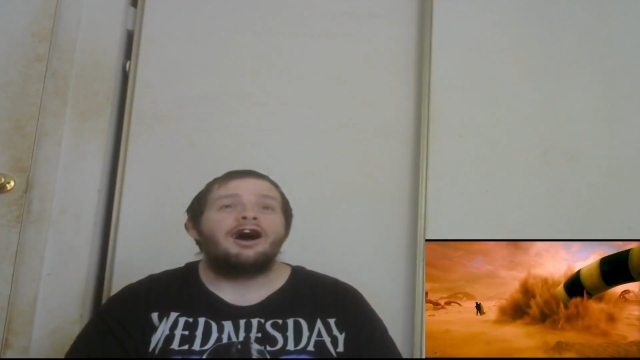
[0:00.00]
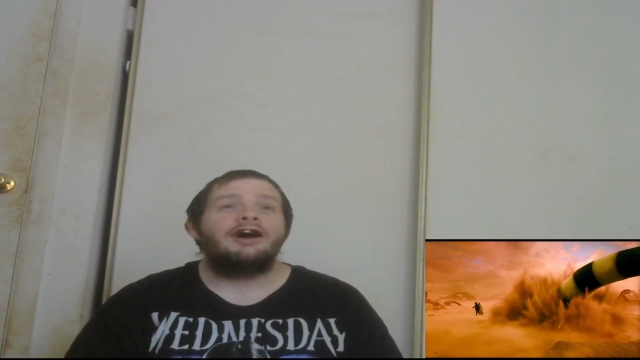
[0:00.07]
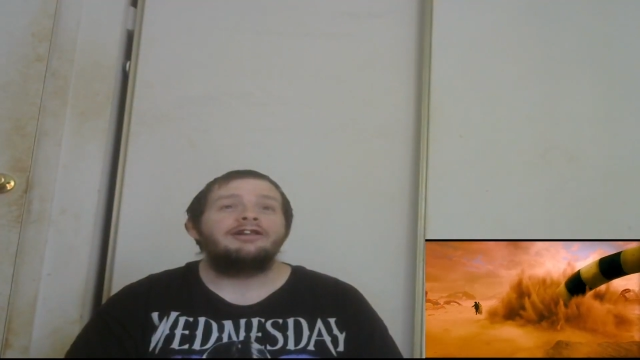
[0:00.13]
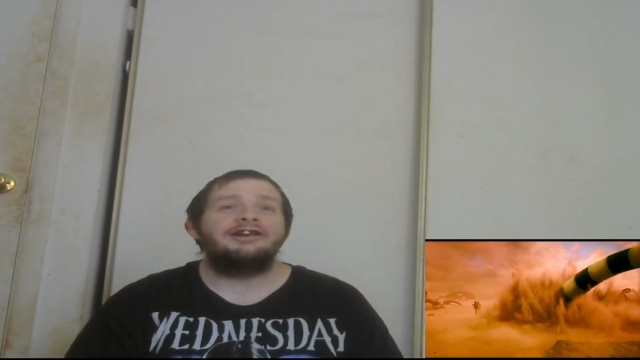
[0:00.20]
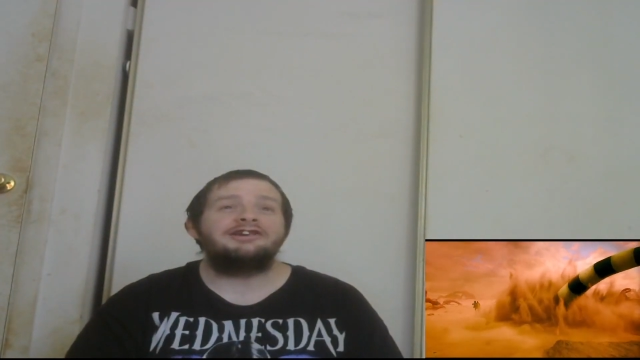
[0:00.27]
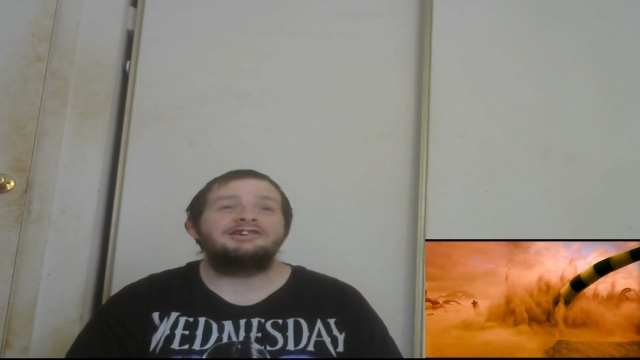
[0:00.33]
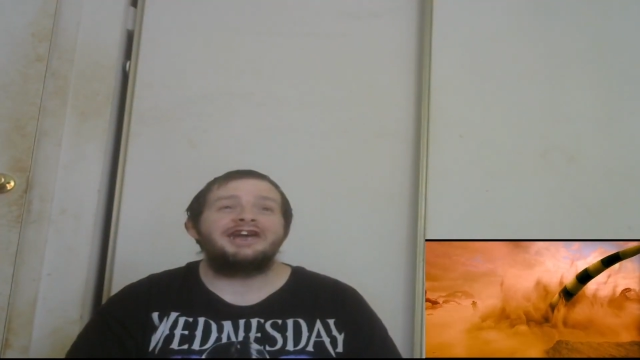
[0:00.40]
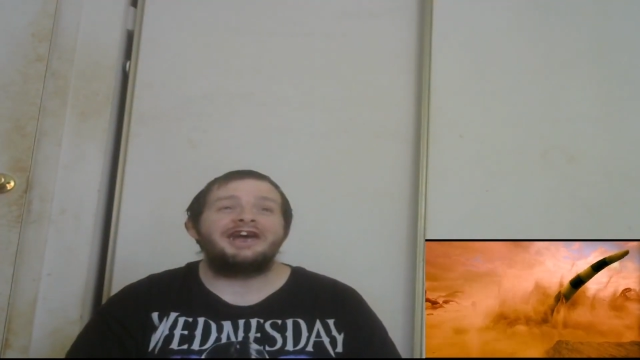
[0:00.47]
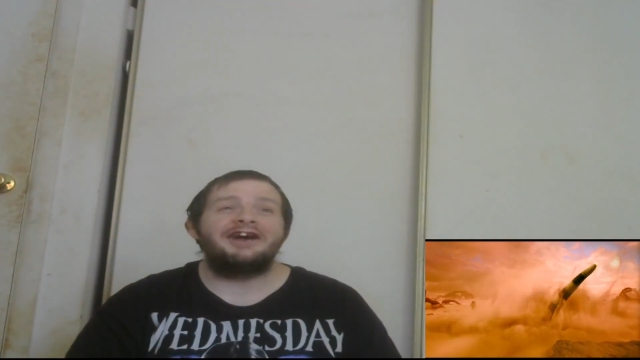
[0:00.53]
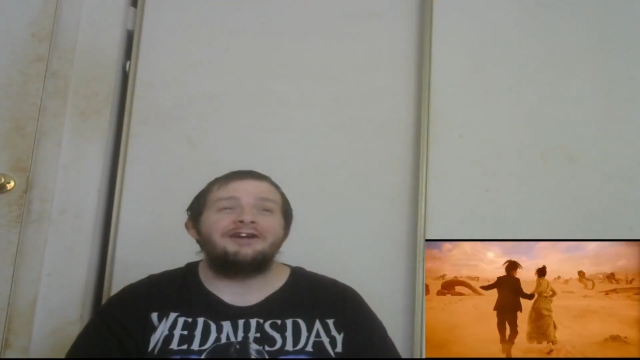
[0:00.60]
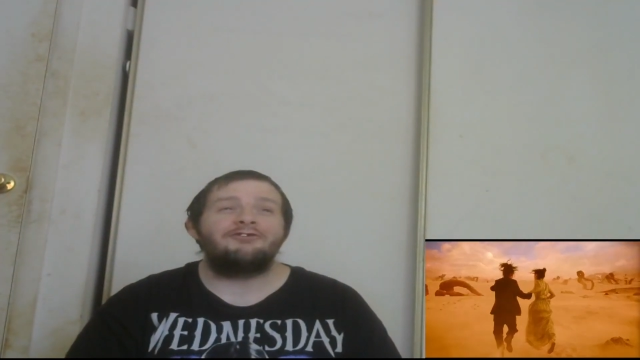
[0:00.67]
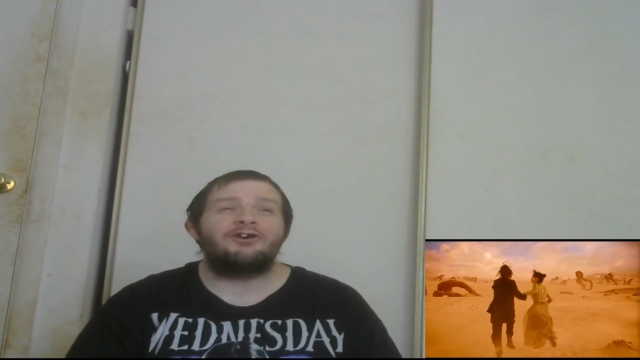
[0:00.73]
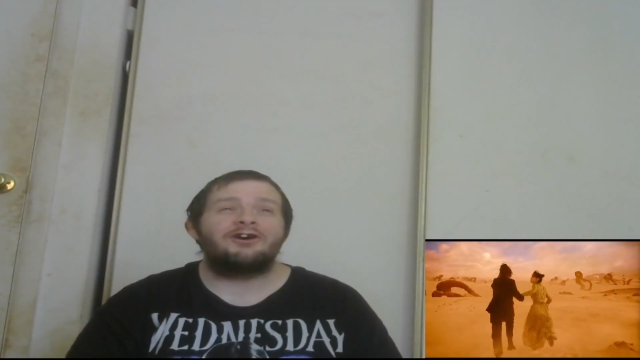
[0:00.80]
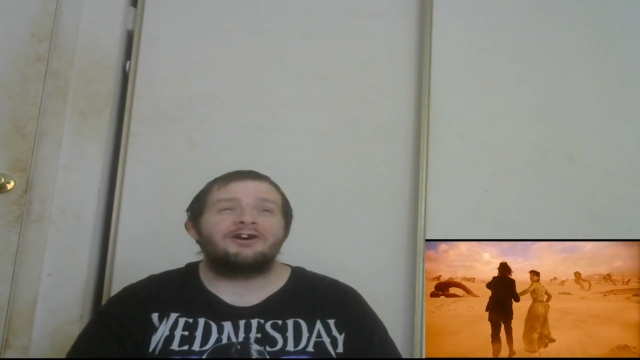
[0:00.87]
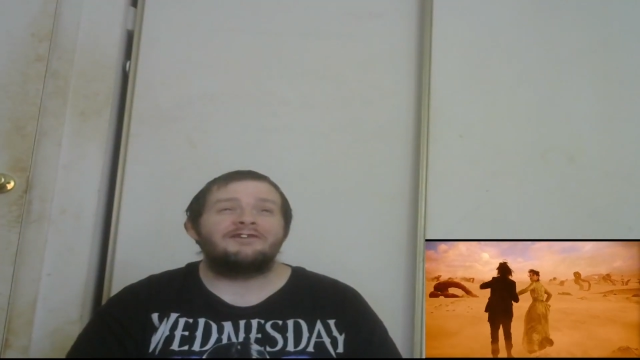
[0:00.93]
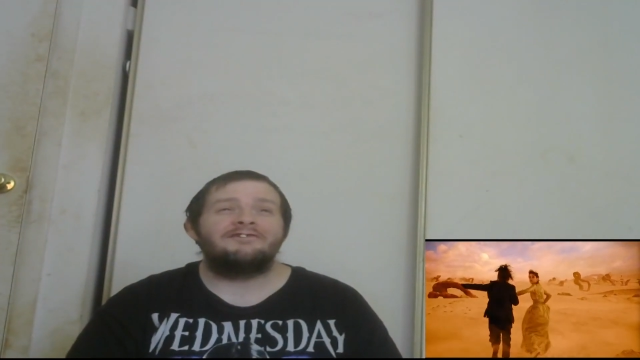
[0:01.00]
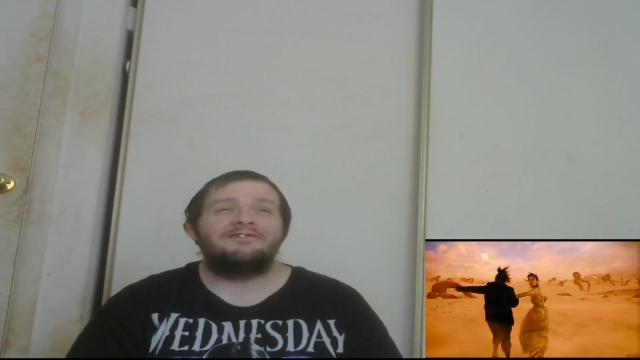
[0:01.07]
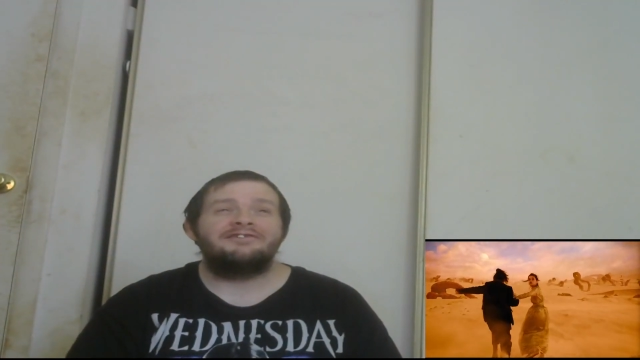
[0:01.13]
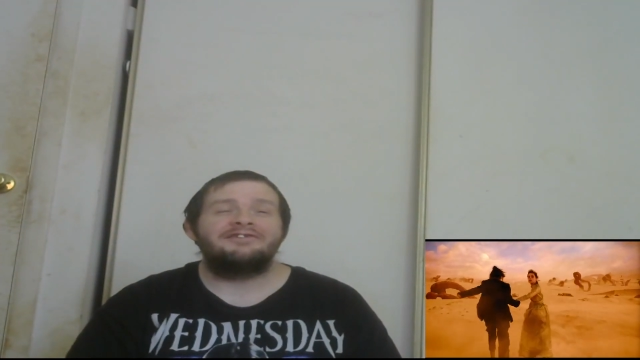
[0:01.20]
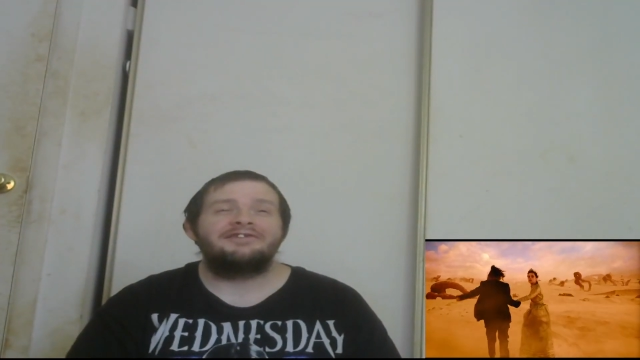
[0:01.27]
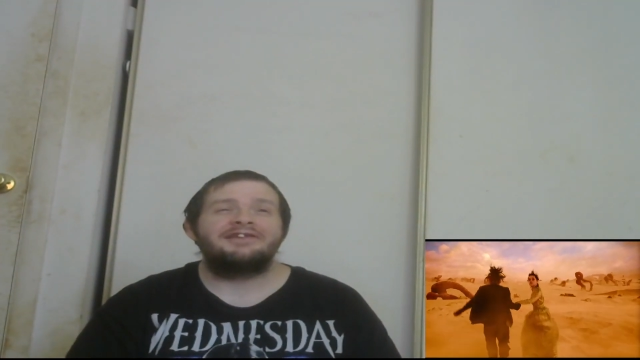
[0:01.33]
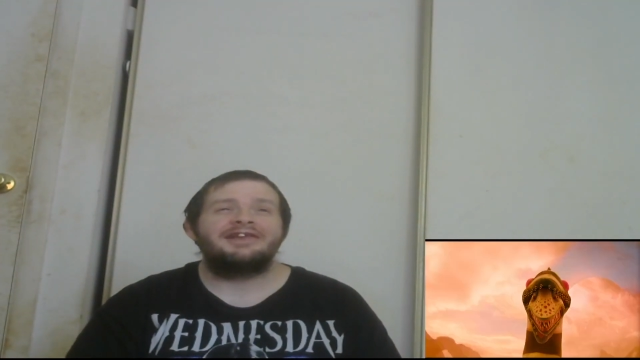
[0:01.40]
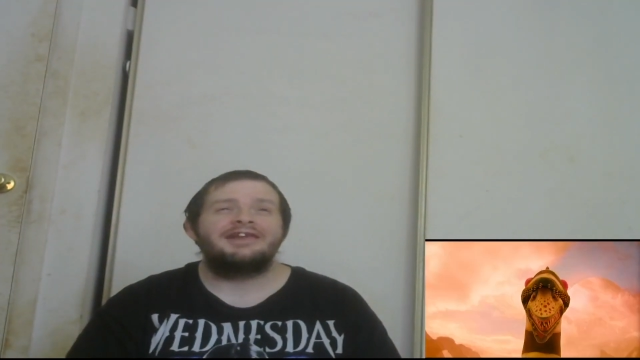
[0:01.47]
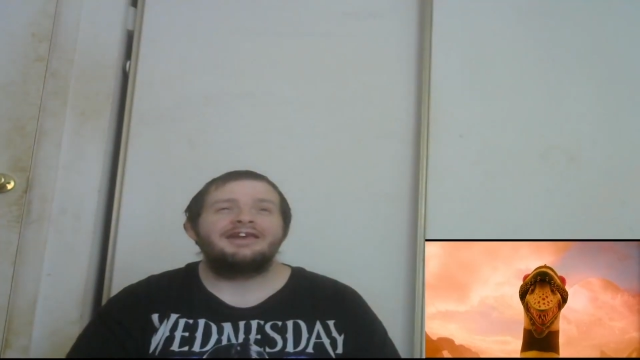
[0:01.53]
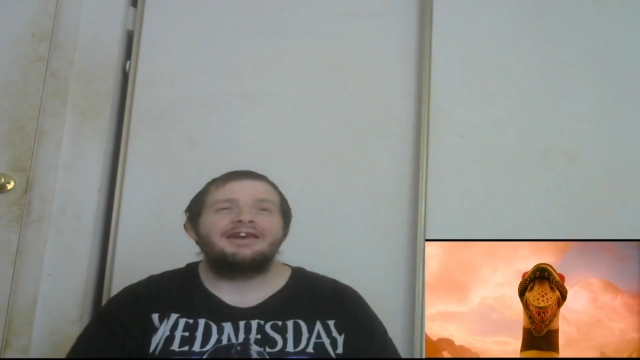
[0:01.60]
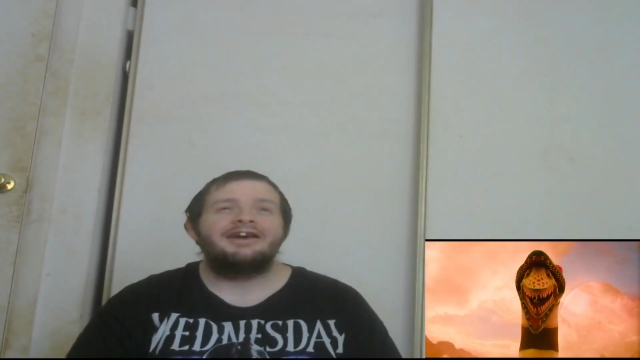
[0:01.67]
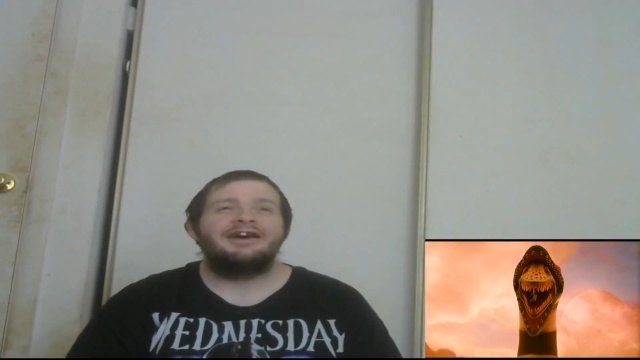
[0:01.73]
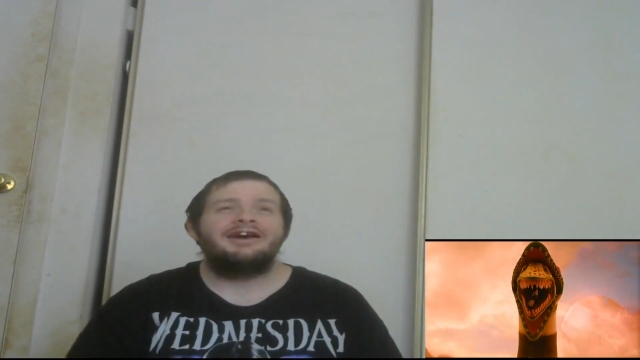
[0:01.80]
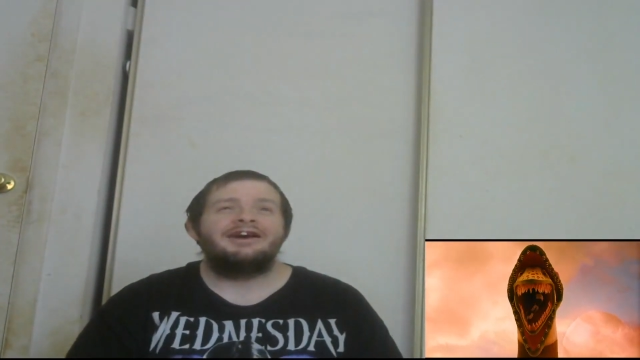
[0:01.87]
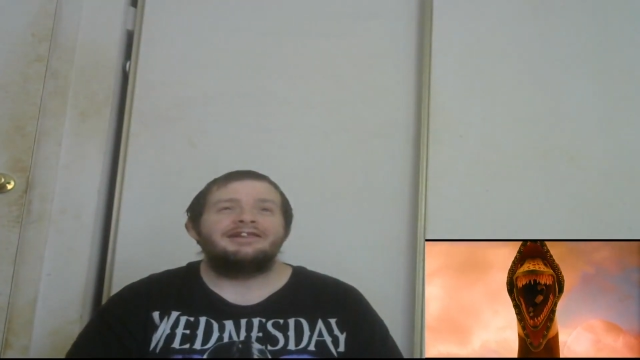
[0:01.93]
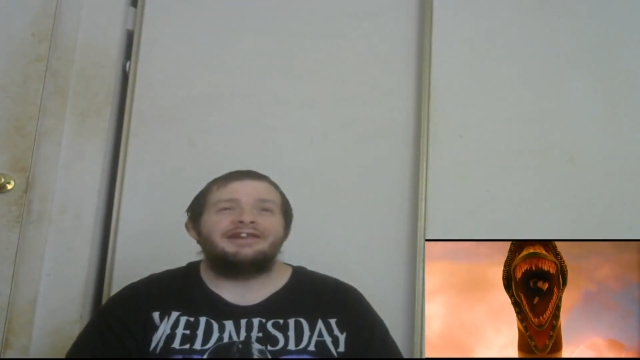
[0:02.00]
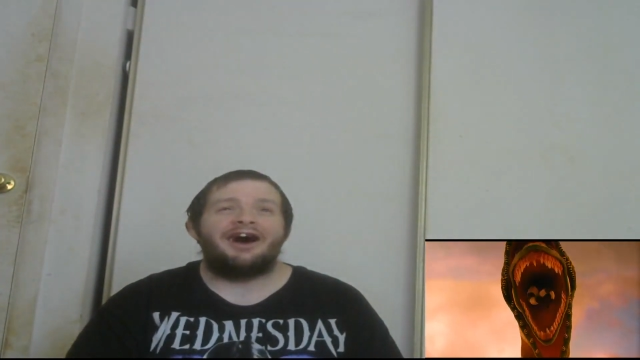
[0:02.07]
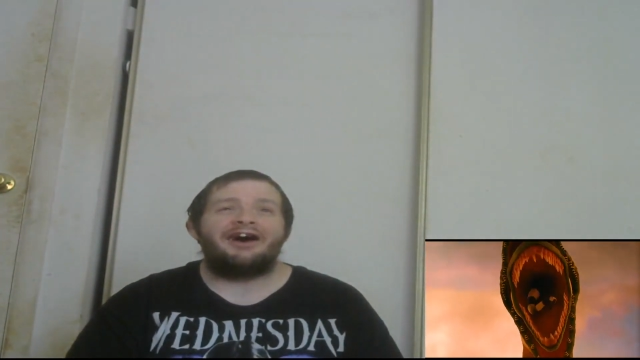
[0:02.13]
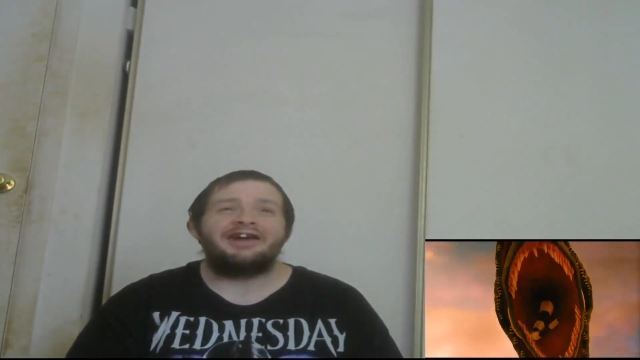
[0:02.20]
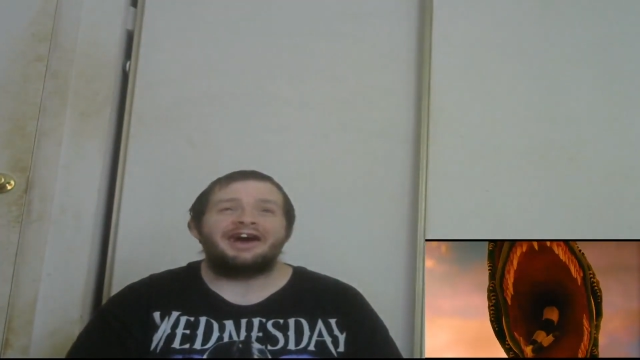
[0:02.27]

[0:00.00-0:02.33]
The sandworm. Now it